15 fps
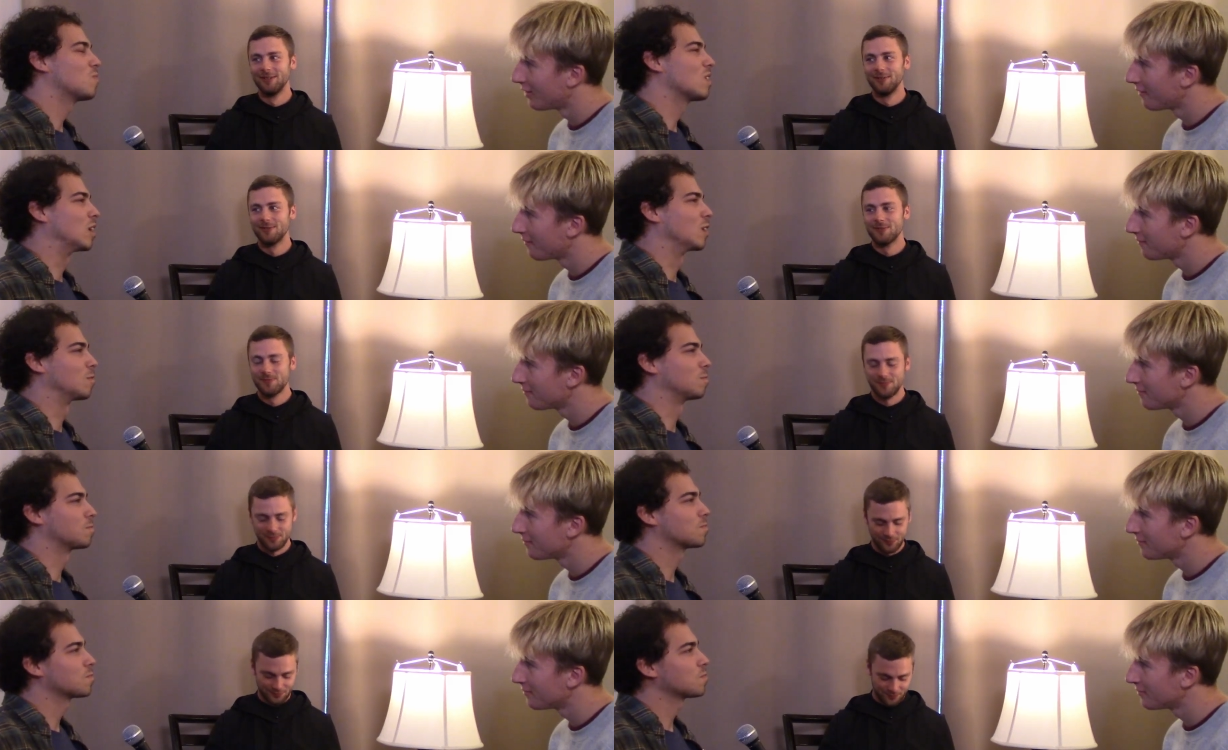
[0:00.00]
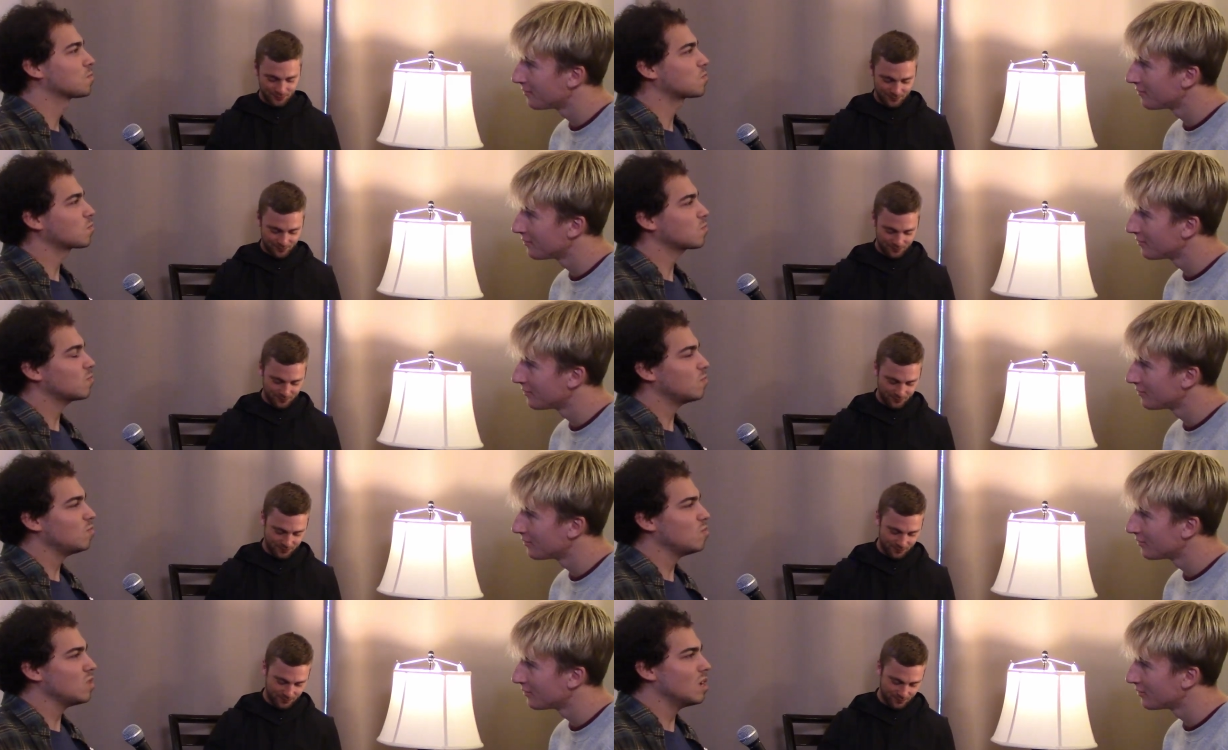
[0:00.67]
Speaker 1: um,
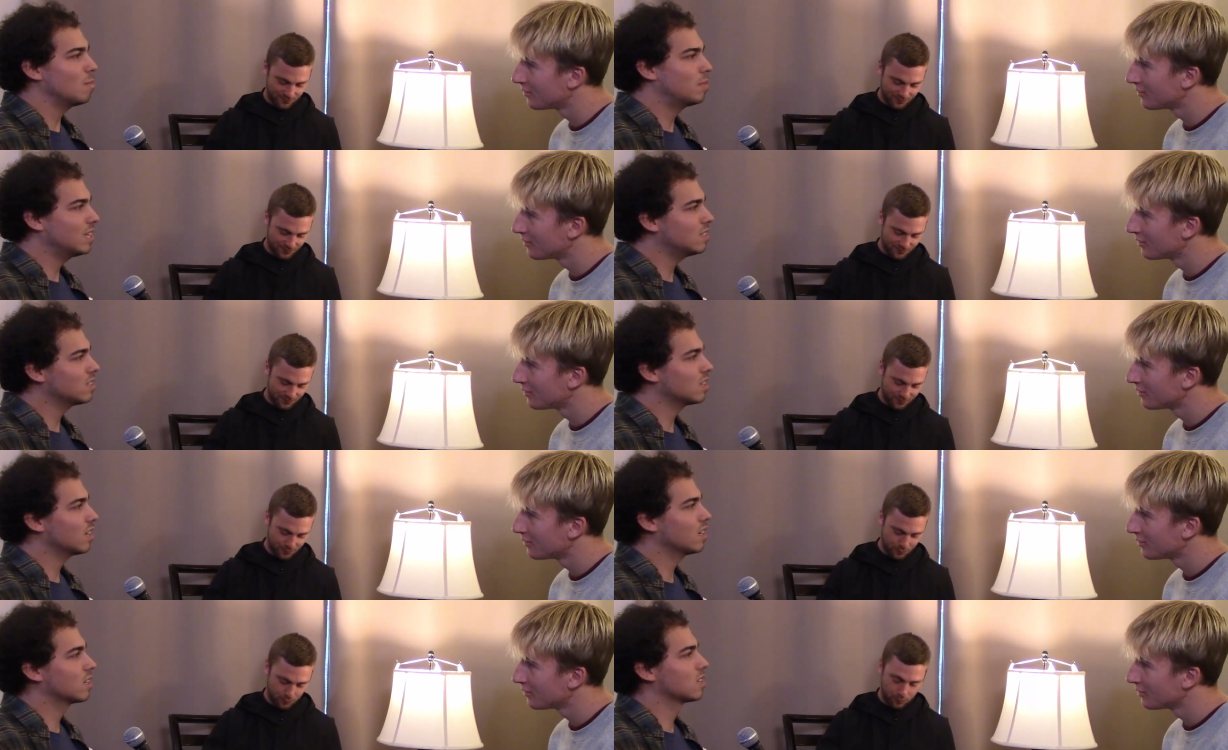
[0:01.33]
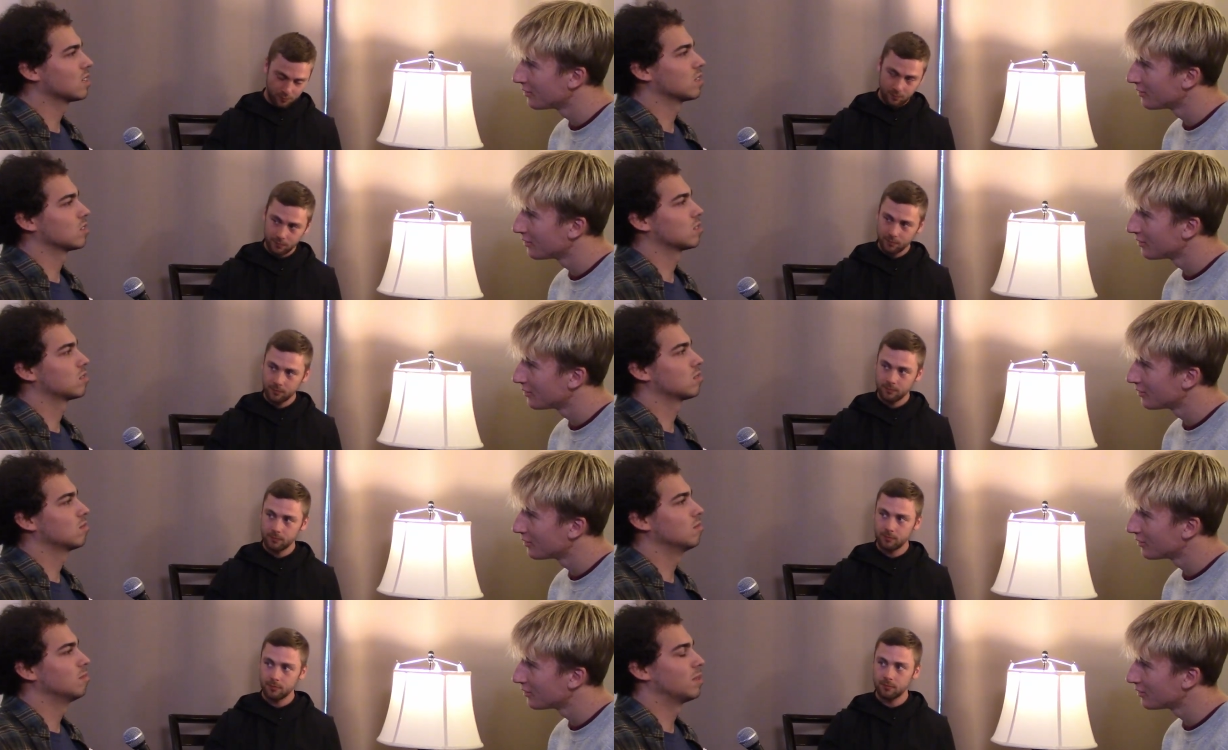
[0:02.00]
pizza cake
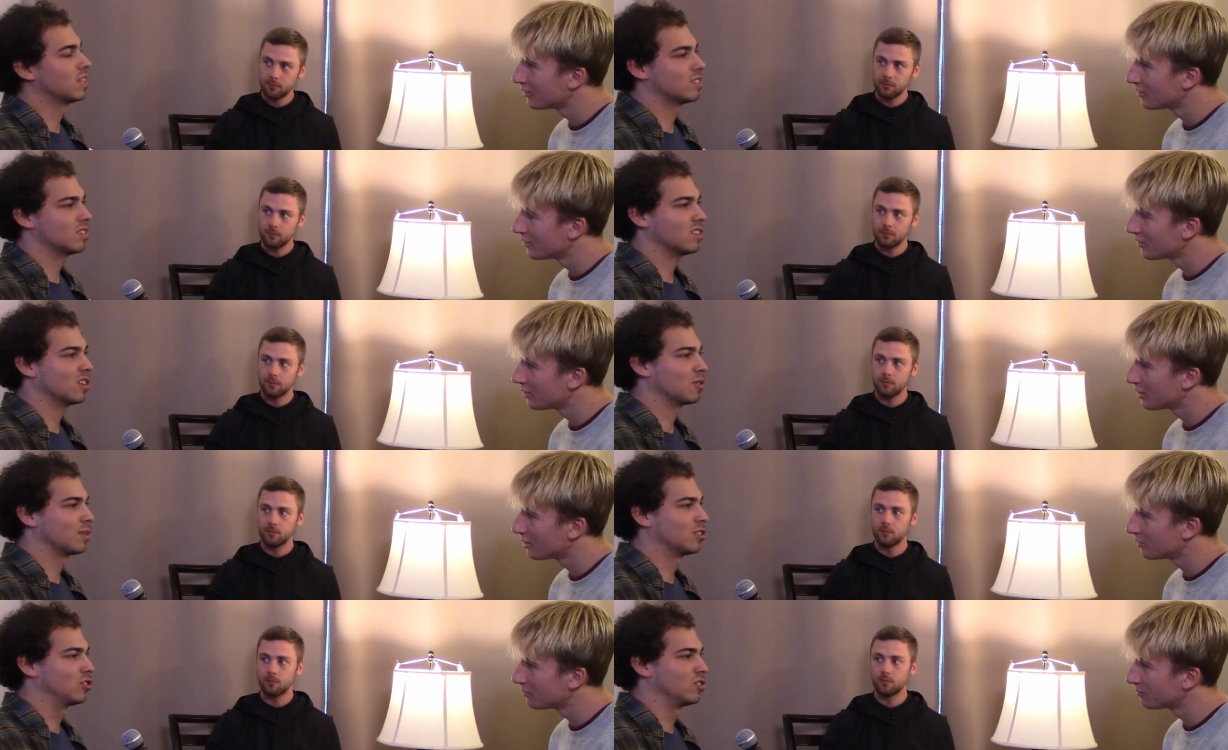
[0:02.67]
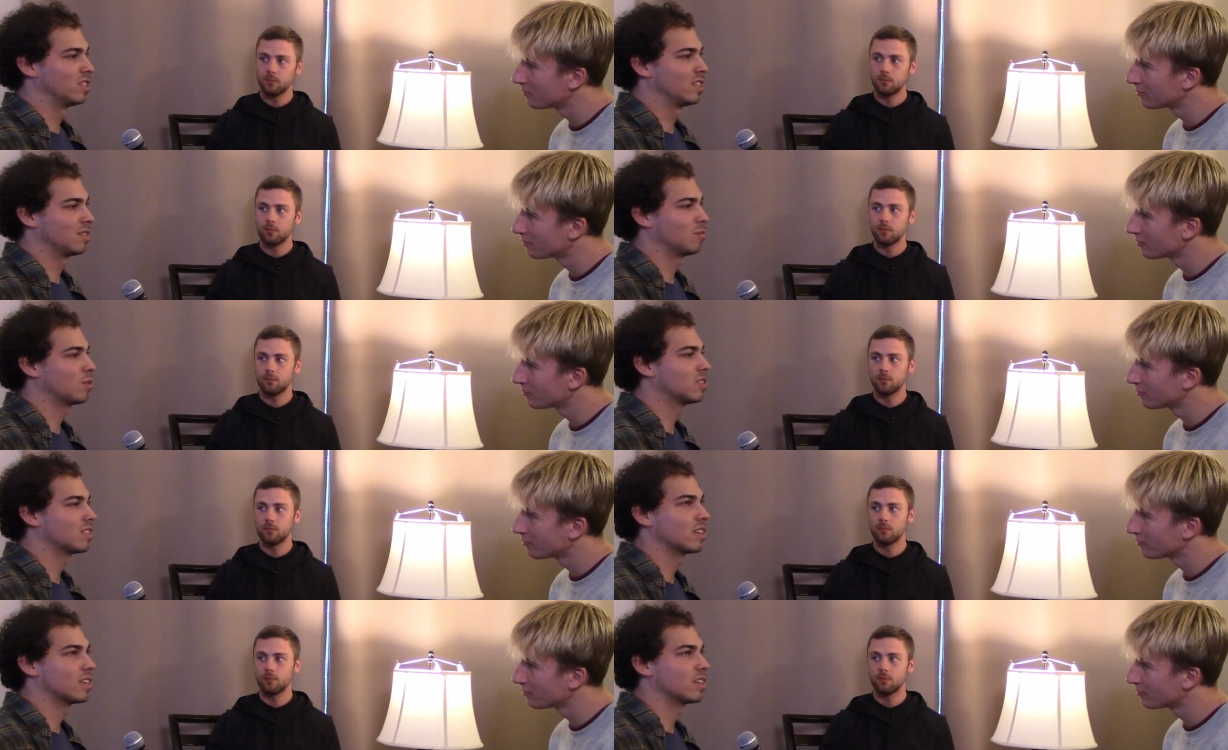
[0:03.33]
is basically originated one